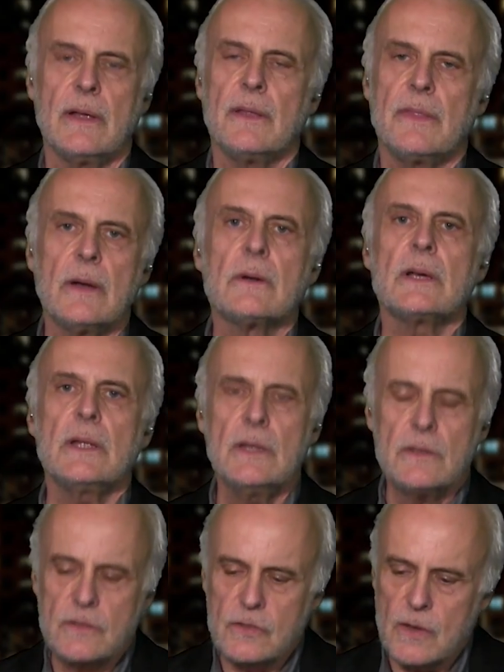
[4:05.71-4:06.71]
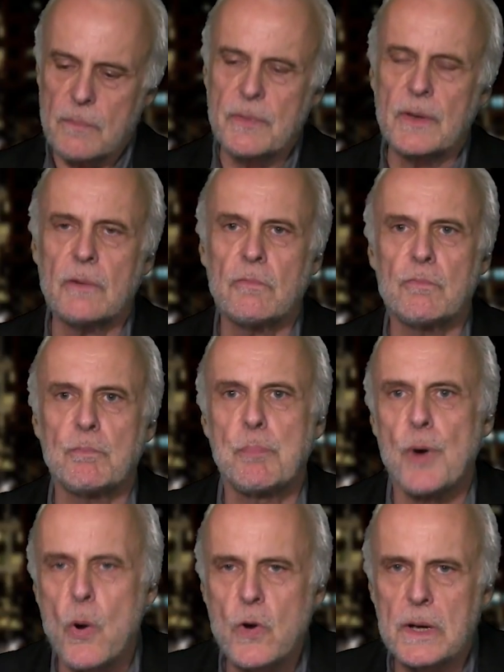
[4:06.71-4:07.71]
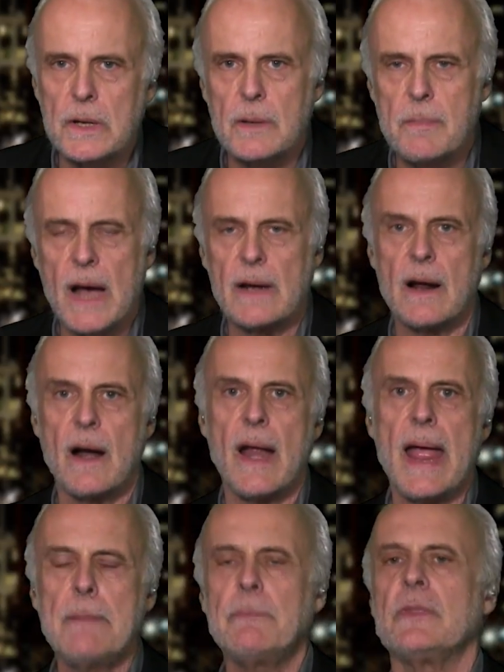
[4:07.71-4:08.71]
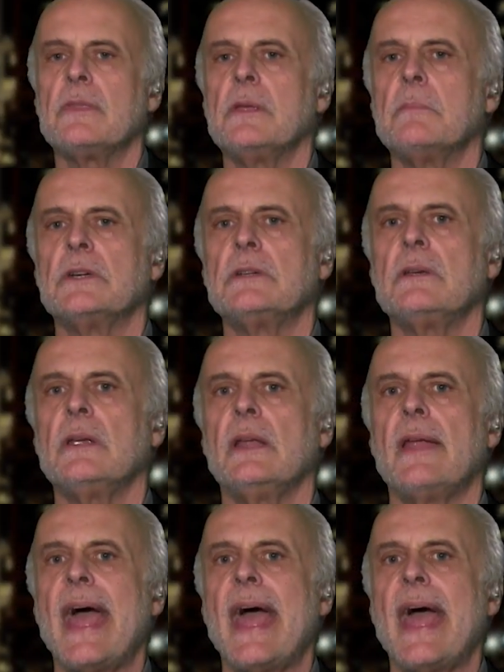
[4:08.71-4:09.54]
There is something broken about our empathy machine,